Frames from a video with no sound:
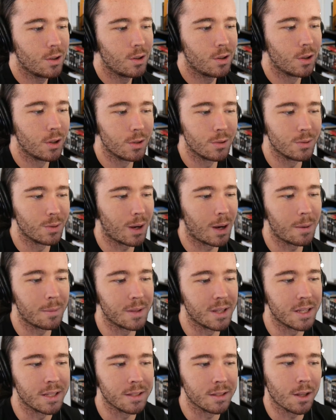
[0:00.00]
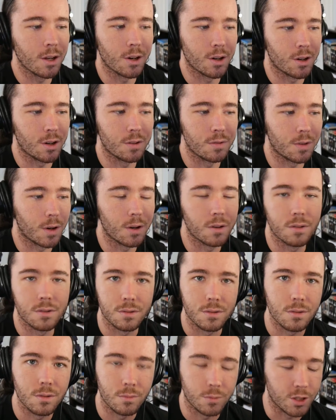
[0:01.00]
who I mean, her
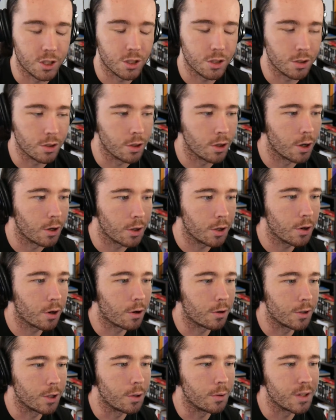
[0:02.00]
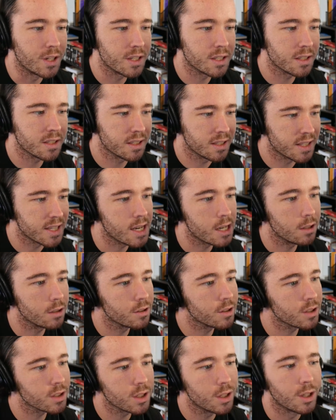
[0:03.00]
which, you know, you all know who it is, it's in the title
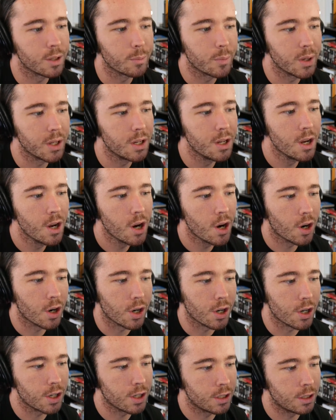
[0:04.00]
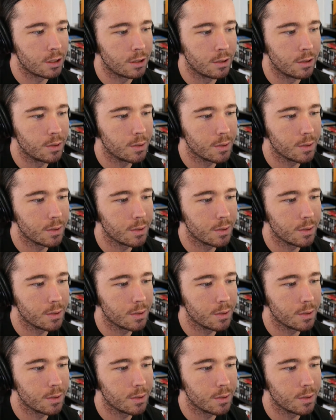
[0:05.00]
of the song, but her